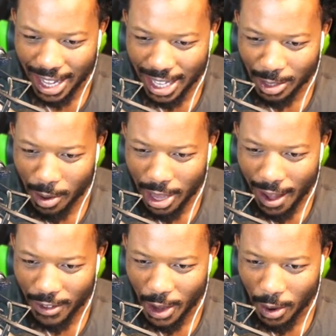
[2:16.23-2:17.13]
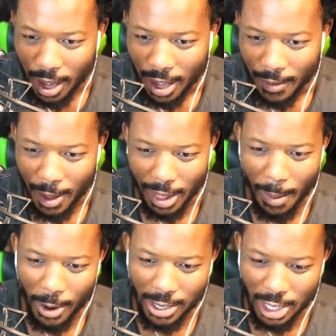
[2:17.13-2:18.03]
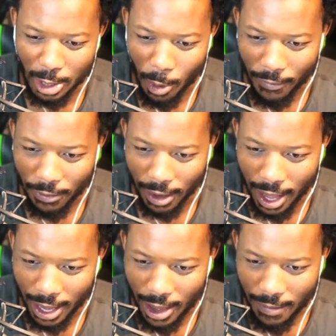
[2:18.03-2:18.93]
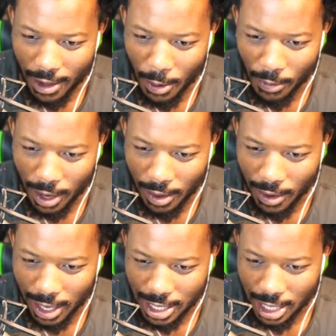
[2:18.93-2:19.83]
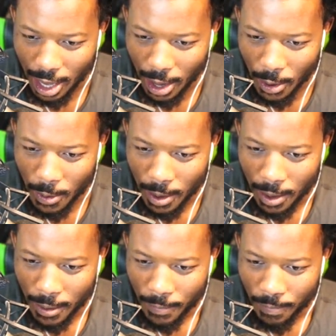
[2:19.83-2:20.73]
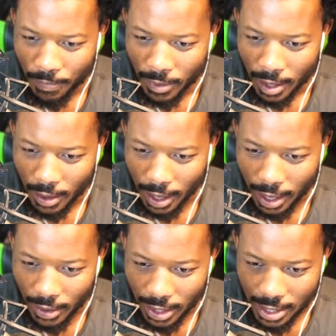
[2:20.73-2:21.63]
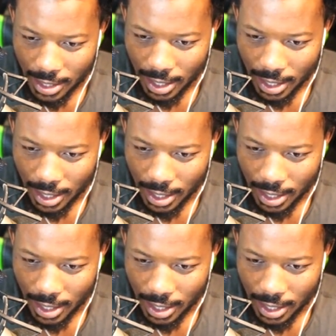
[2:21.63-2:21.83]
This one you have to go yo, that person just went flying. You have to go really, really slow. Okay, here it is.